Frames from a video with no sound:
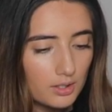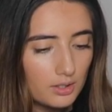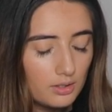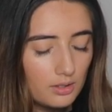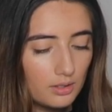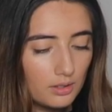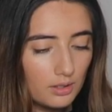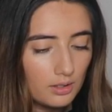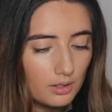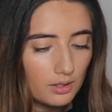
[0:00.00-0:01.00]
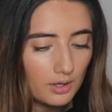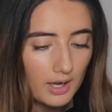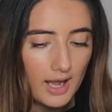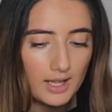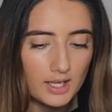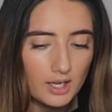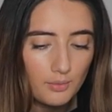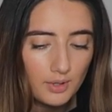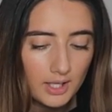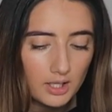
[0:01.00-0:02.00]
Cute. Okay, and then
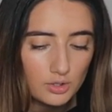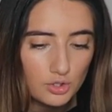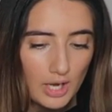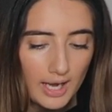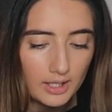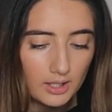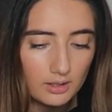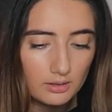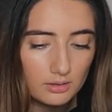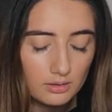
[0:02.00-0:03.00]
I want like a jacket.